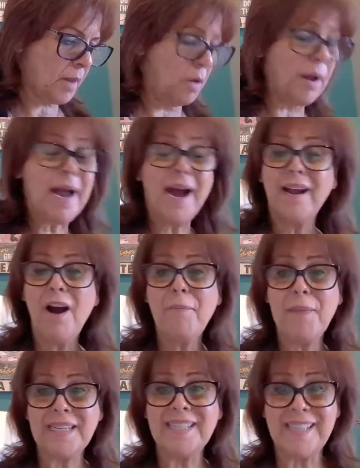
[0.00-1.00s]
okay, I
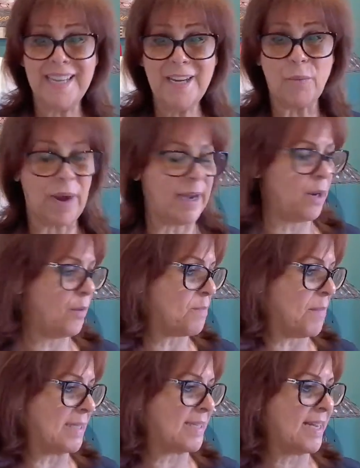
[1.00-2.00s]
got my skin ready with
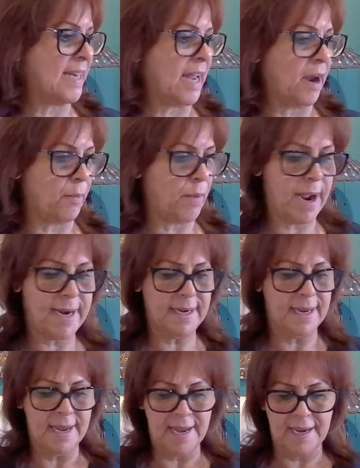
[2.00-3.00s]
my skincare, right?
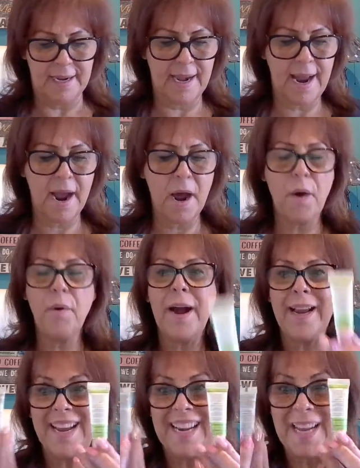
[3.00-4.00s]
Now
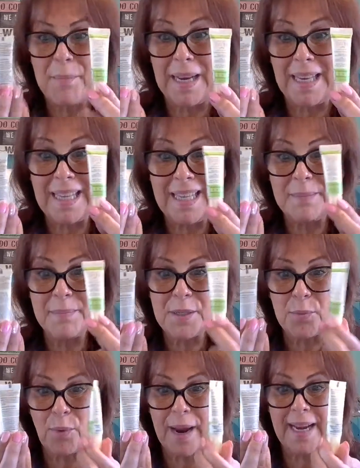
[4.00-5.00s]
I got to get my
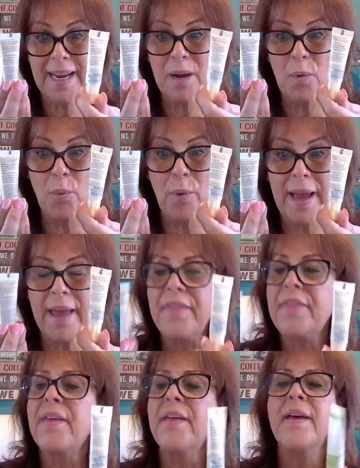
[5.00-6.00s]
lips ready
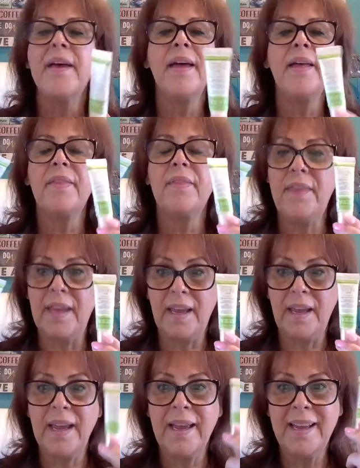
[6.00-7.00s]
with
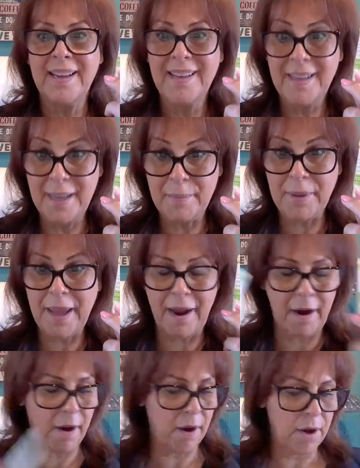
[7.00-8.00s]
the lip
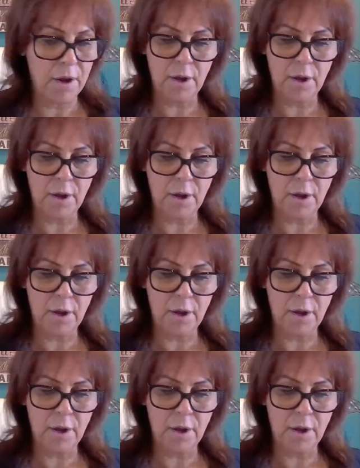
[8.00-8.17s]
care,